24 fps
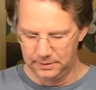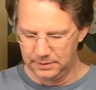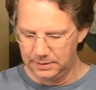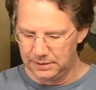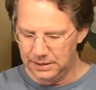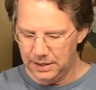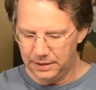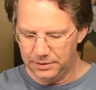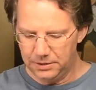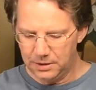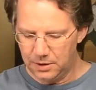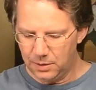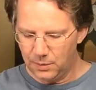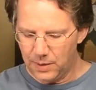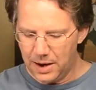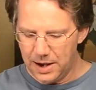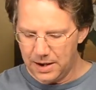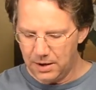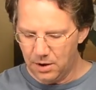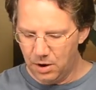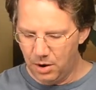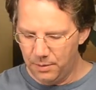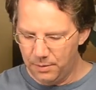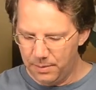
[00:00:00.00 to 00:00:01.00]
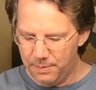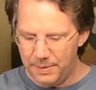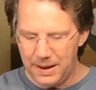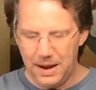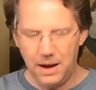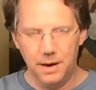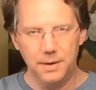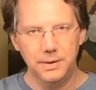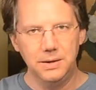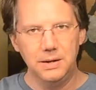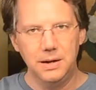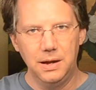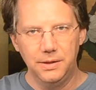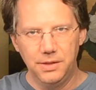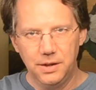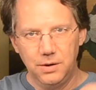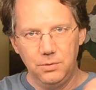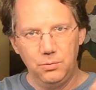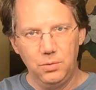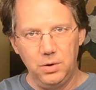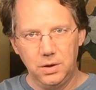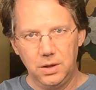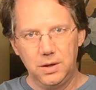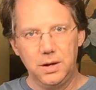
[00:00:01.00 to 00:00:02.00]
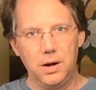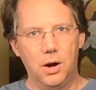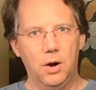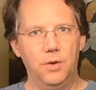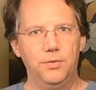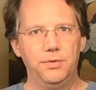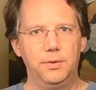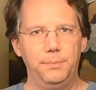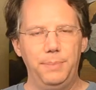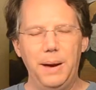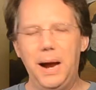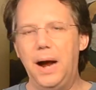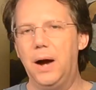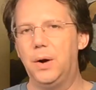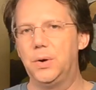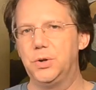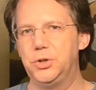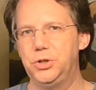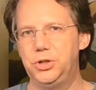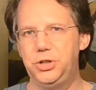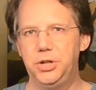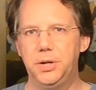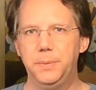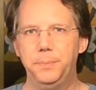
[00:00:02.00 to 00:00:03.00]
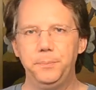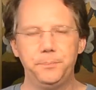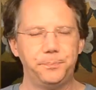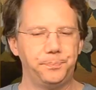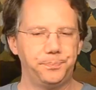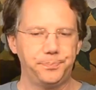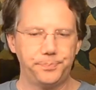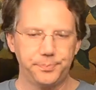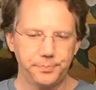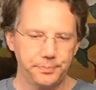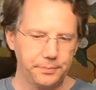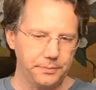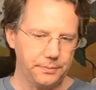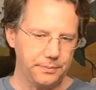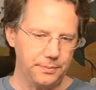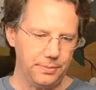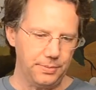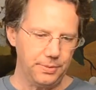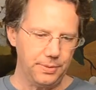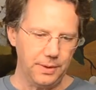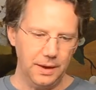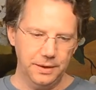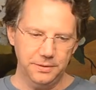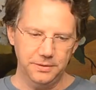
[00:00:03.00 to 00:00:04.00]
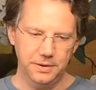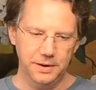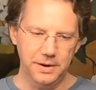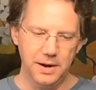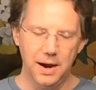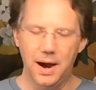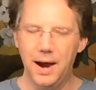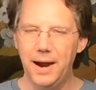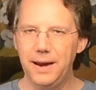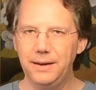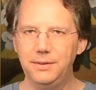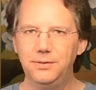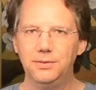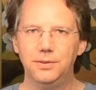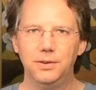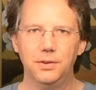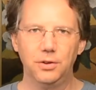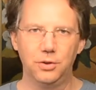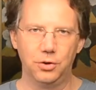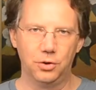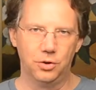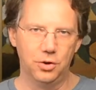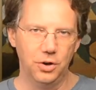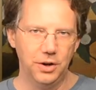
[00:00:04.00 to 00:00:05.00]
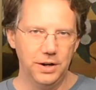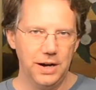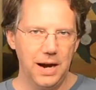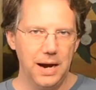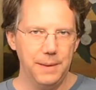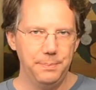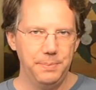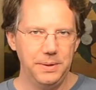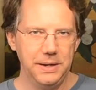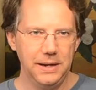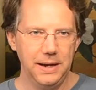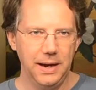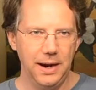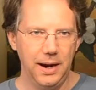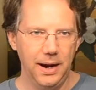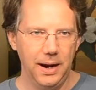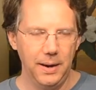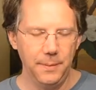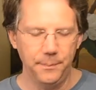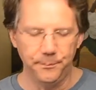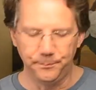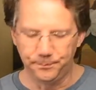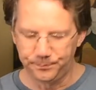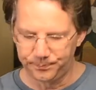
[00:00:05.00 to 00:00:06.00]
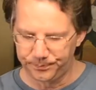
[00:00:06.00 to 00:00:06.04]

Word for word: Nothing to write home about. Nothing really overpowers you. It's a nice, good IPA.